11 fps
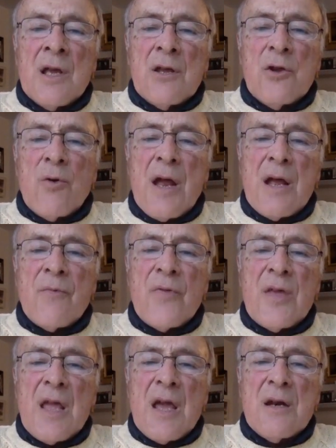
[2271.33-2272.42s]
you had
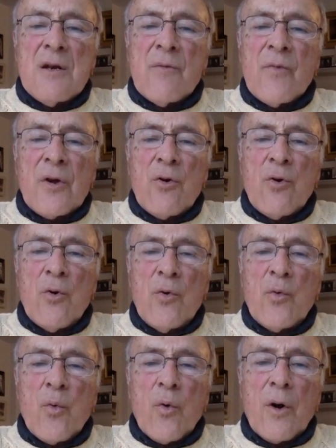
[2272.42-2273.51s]
the end of the Cold
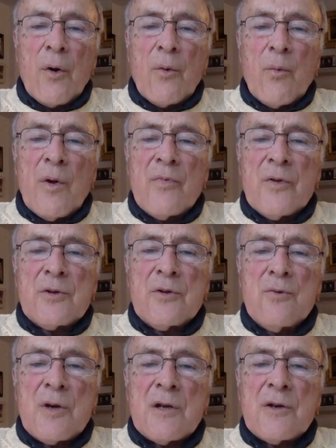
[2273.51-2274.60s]
War when the two
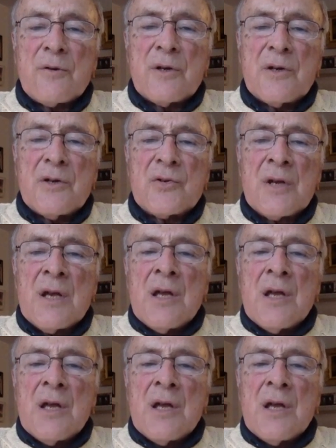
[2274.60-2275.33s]
countries